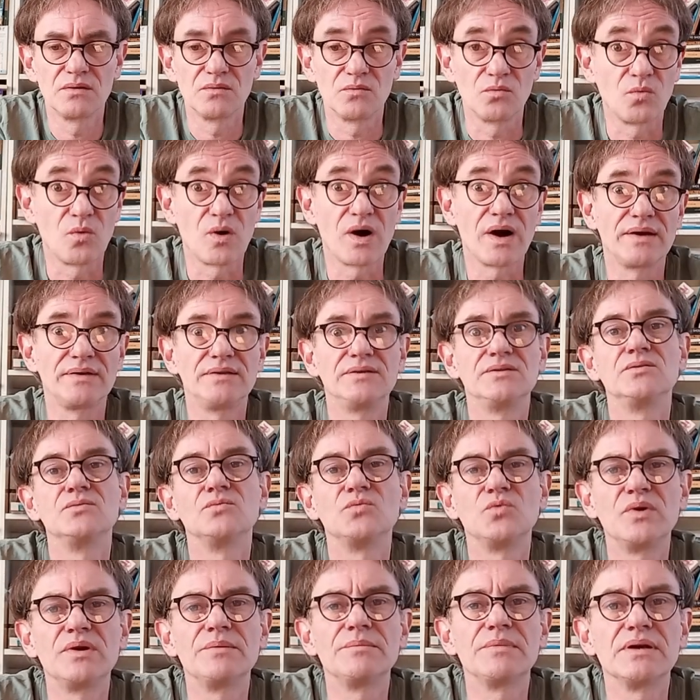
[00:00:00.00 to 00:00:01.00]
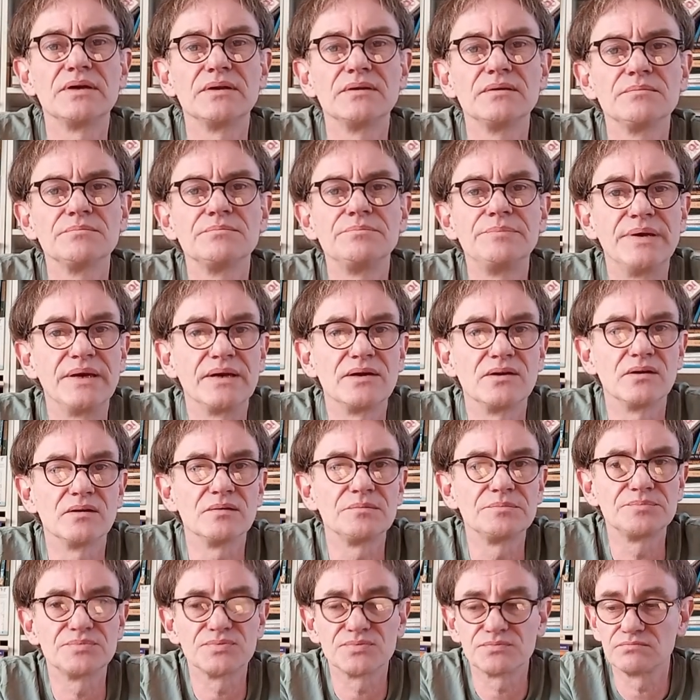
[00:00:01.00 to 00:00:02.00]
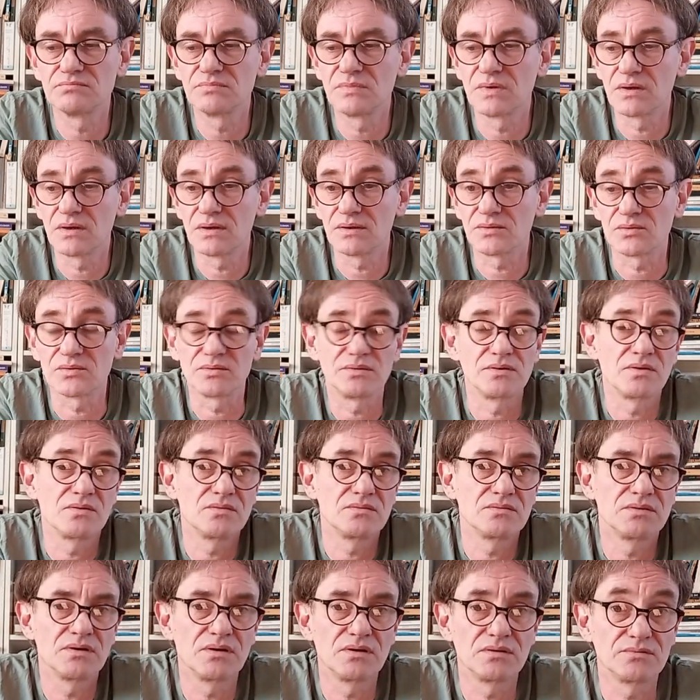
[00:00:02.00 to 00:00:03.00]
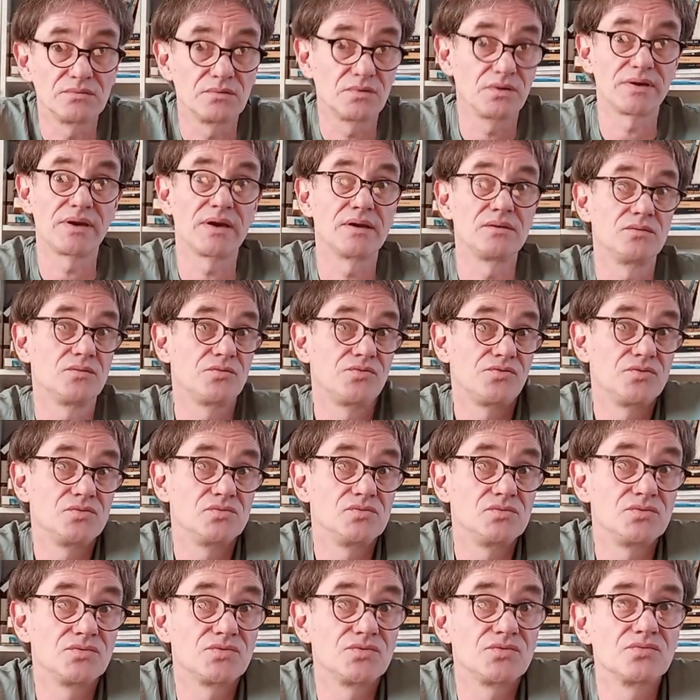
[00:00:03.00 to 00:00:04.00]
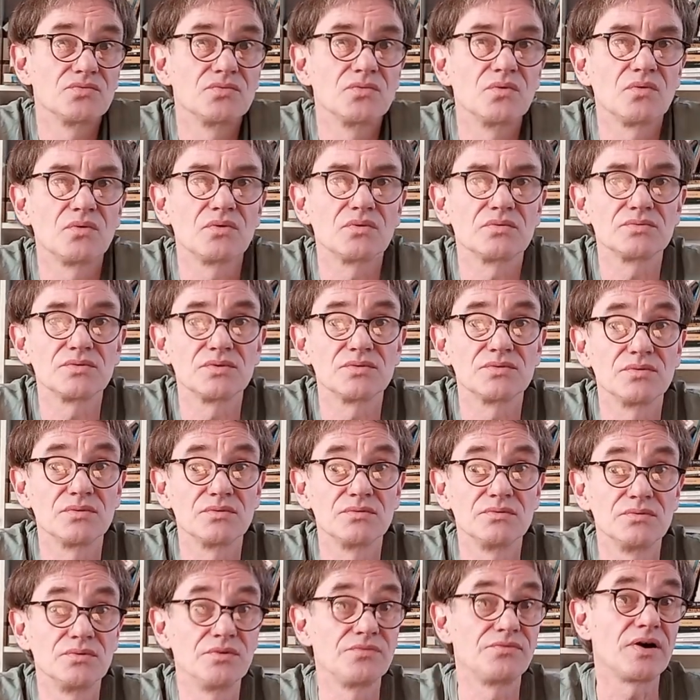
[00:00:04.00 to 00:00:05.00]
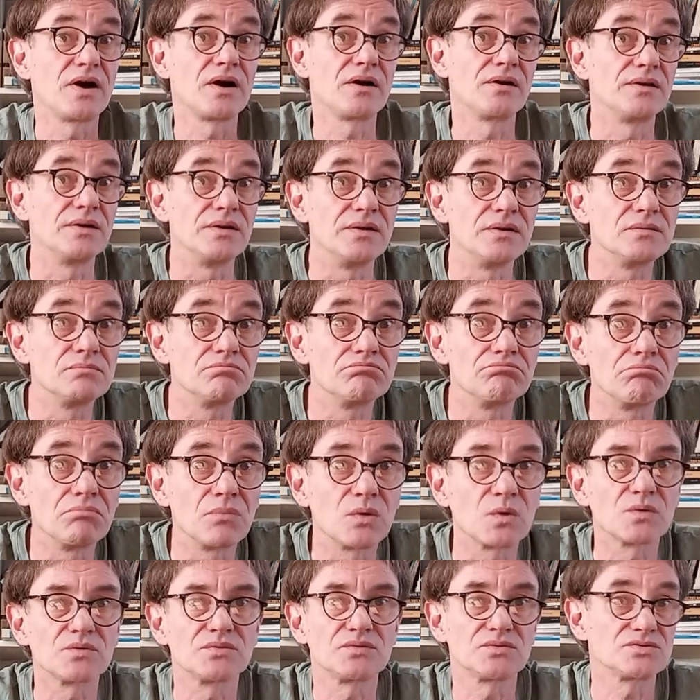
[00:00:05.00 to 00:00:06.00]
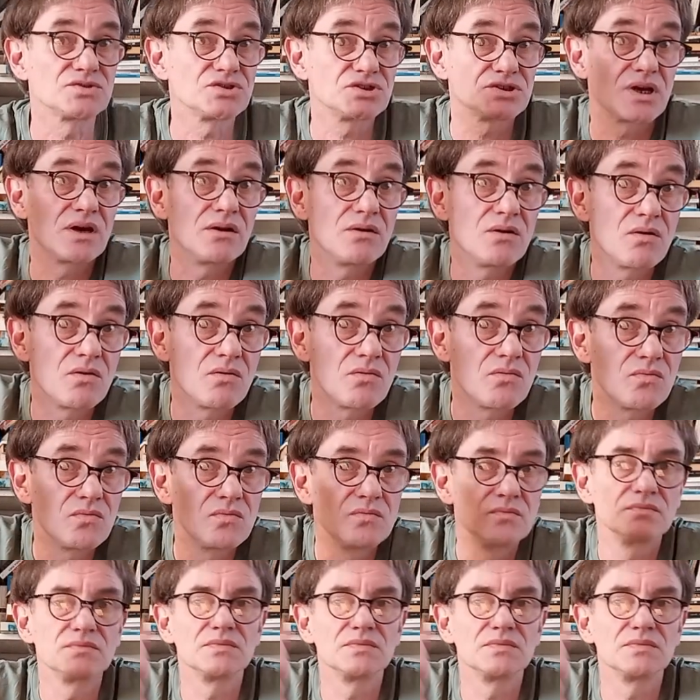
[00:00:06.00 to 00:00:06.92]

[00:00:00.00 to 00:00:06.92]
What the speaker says: Why didn't women pick up, I don't know, again, the flute, or the violin, or the cello,